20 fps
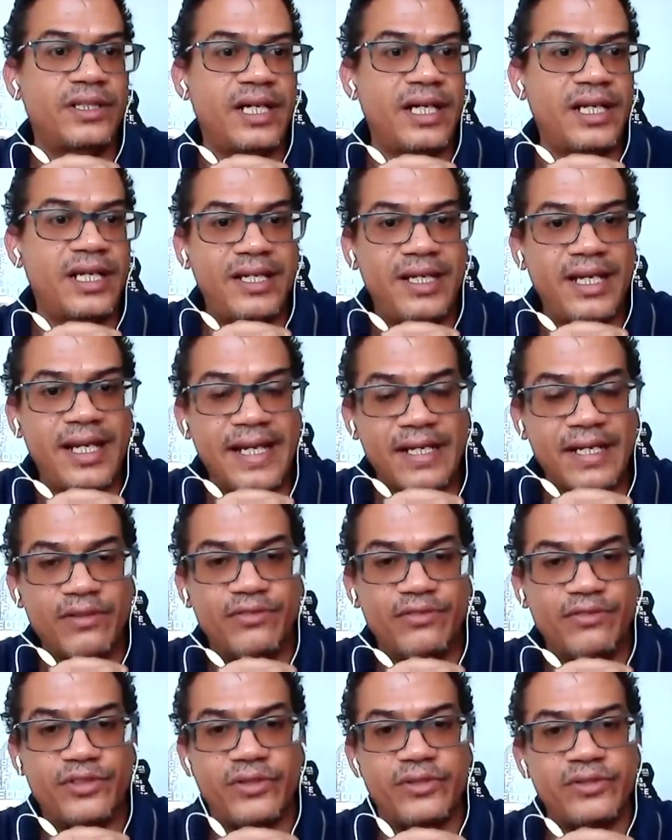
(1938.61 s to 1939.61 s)
a lack
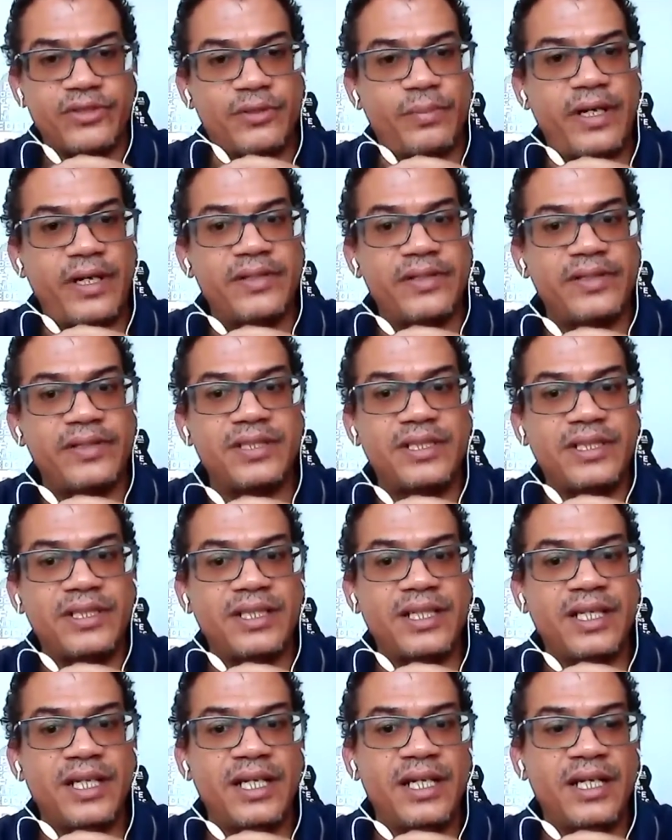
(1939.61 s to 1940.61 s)
of
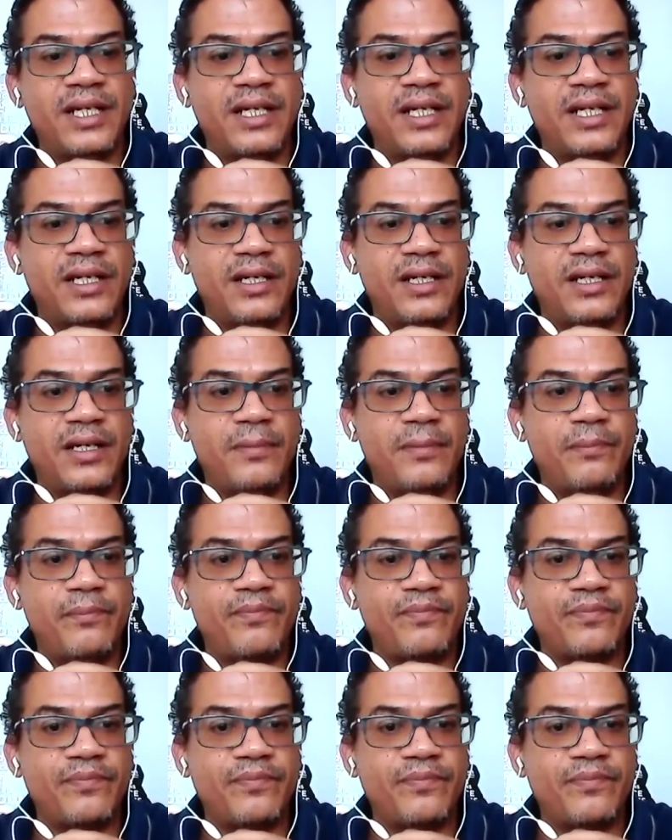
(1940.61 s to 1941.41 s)
transparency, a